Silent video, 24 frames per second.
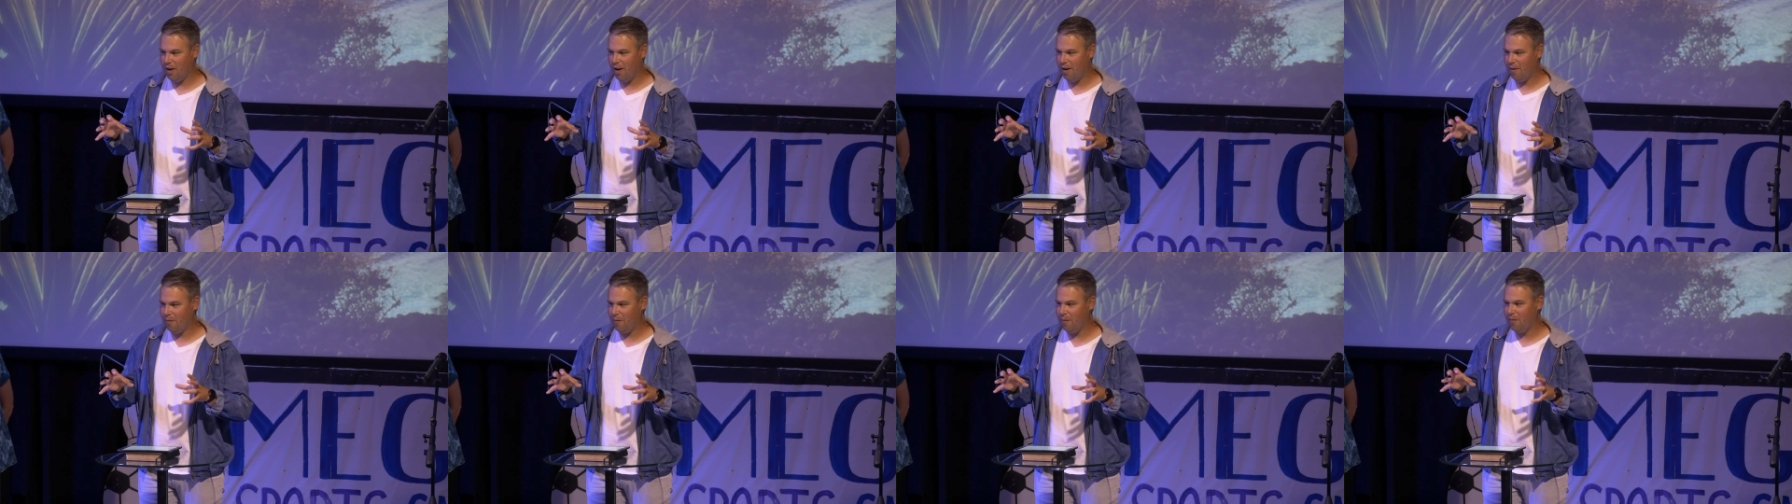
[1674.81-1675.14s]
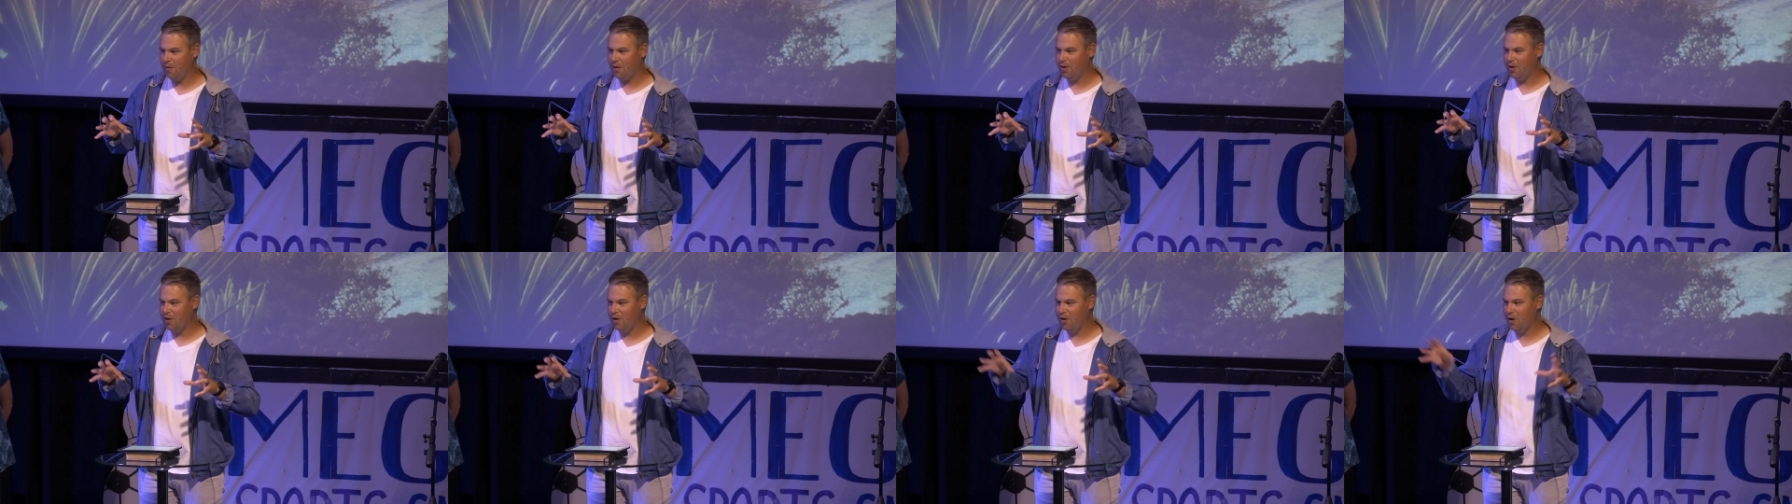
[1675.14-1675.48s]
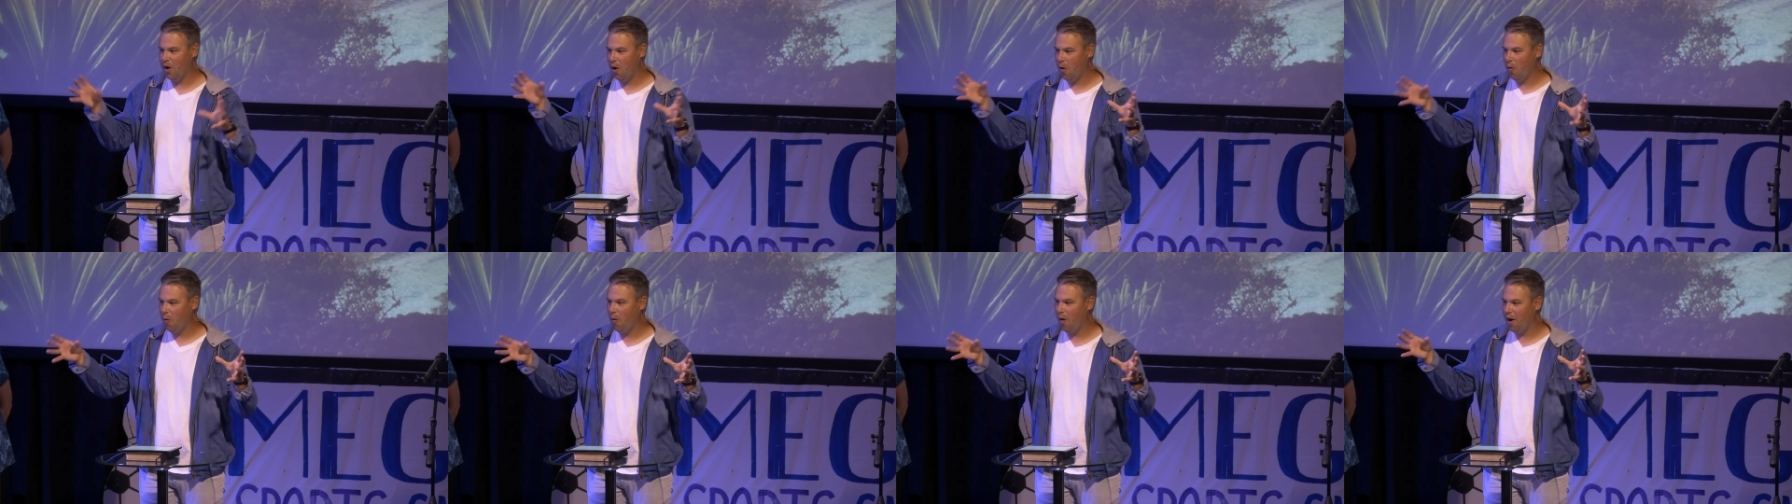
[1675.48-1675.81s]
of
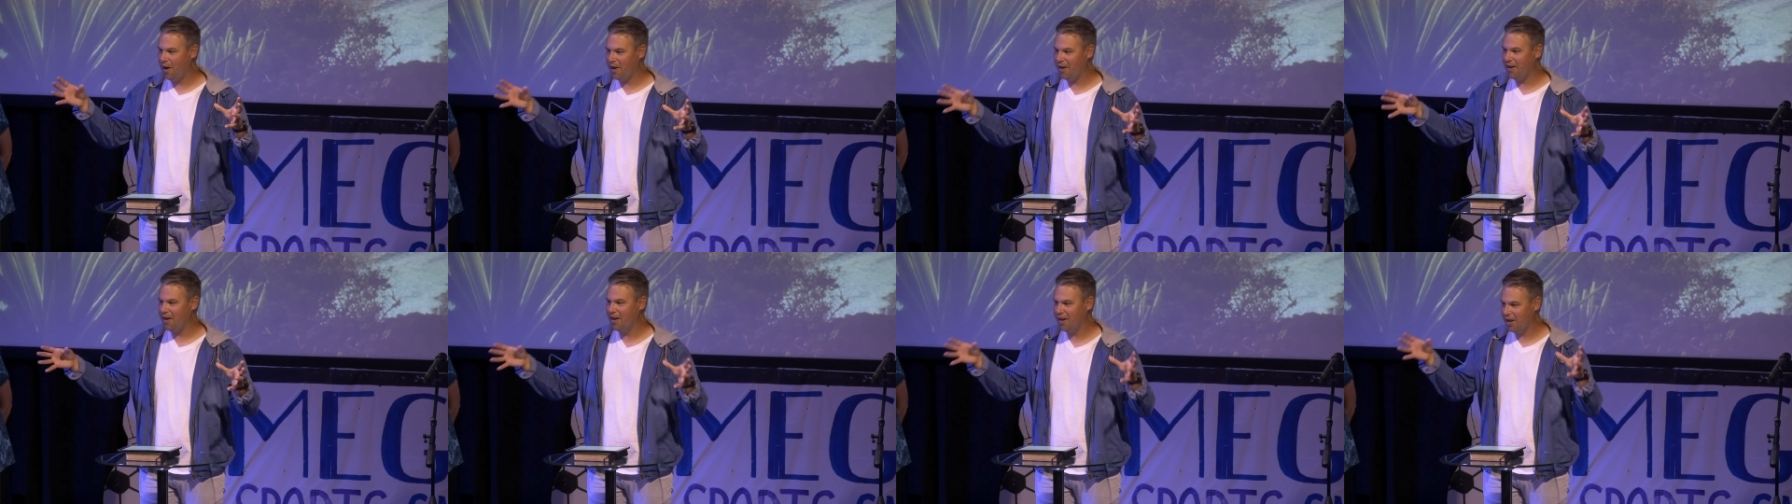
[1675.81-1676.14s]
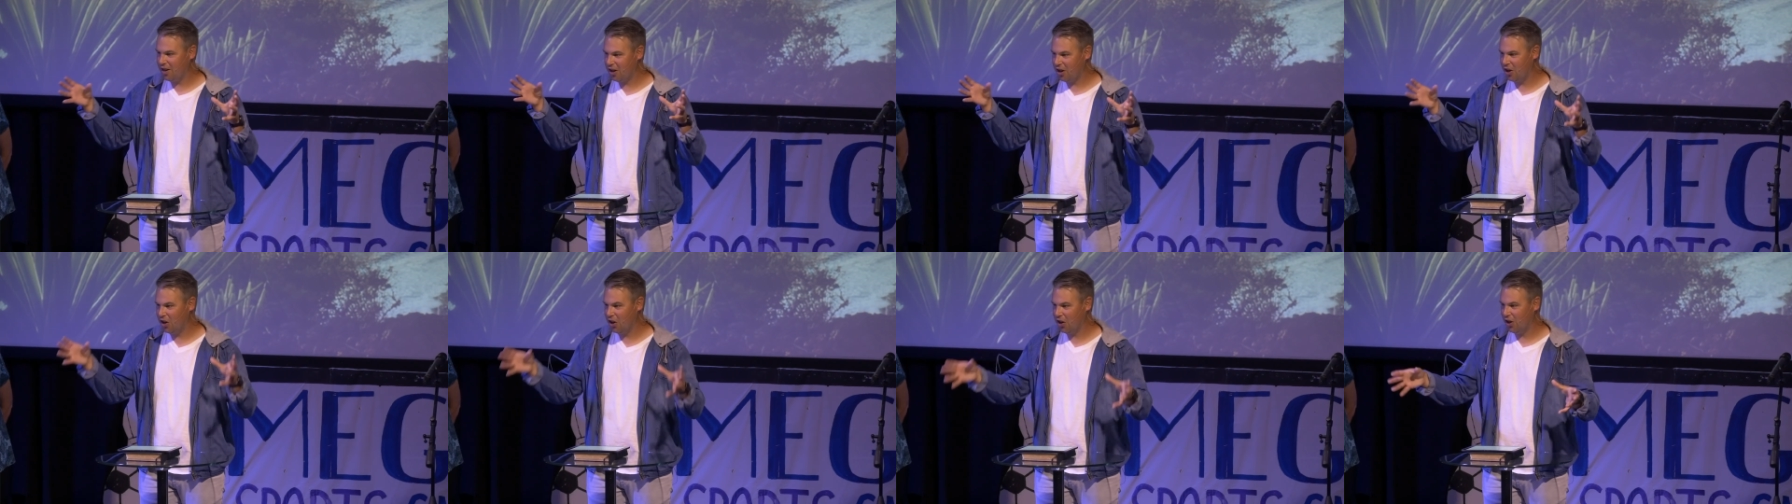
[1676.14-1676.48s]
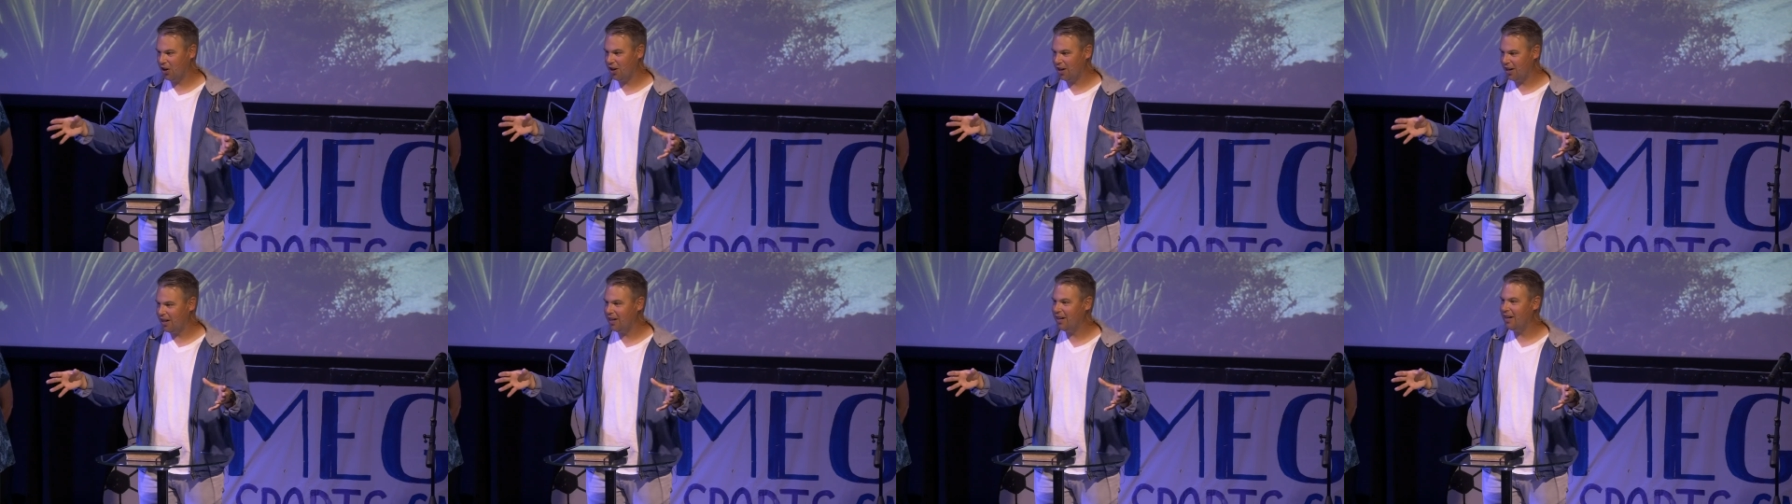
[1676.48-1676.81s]
no one
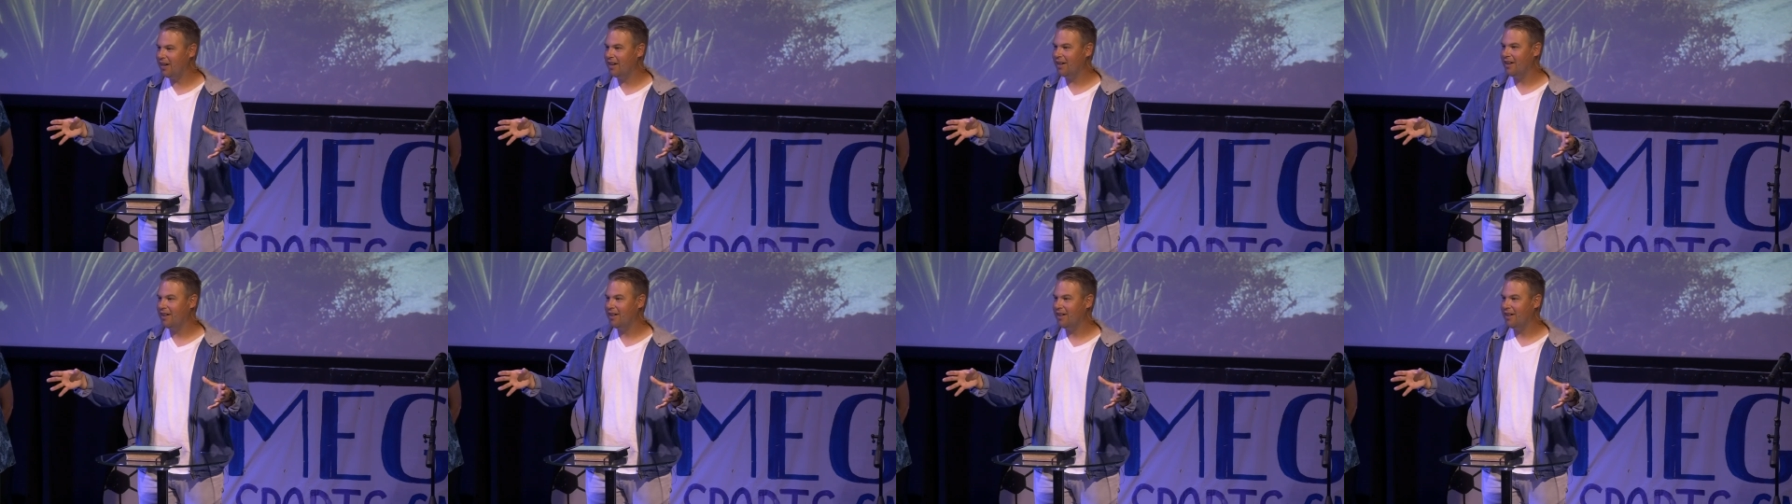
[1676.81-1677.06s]
good